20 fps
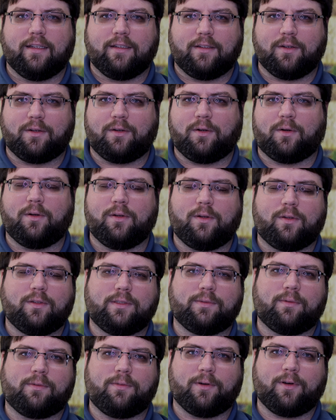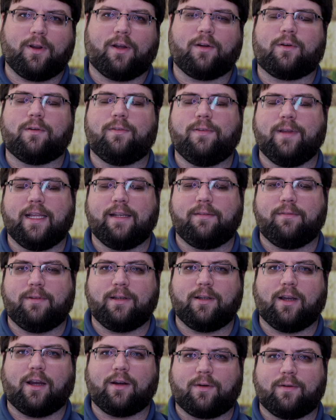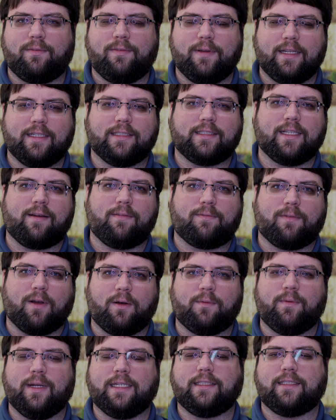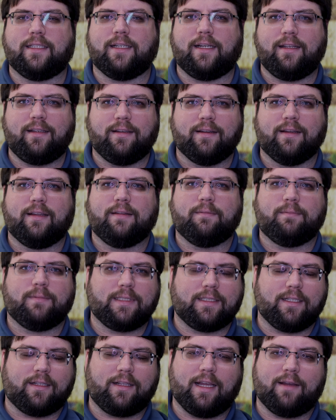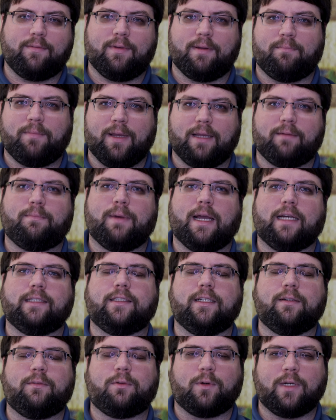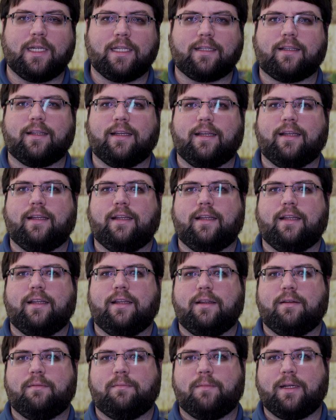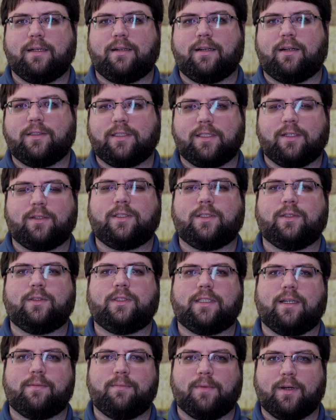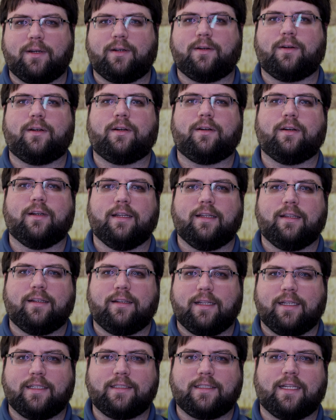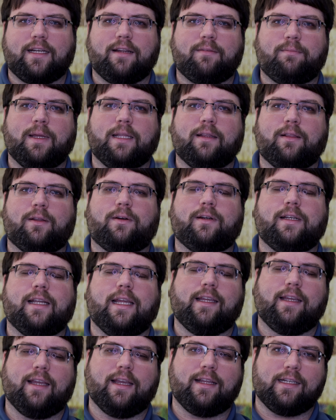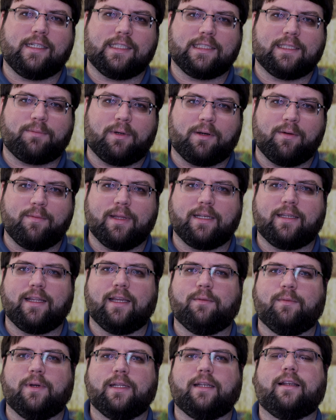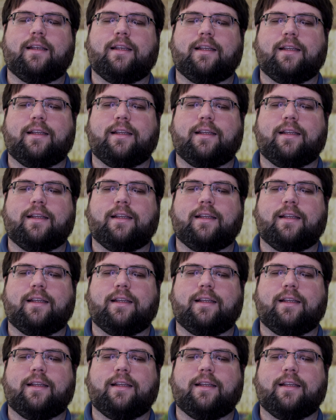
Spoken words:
tutorials for photography and videography as I've always done. Still have a big passion for it. But there's also some other things that I've been learning and experimenting with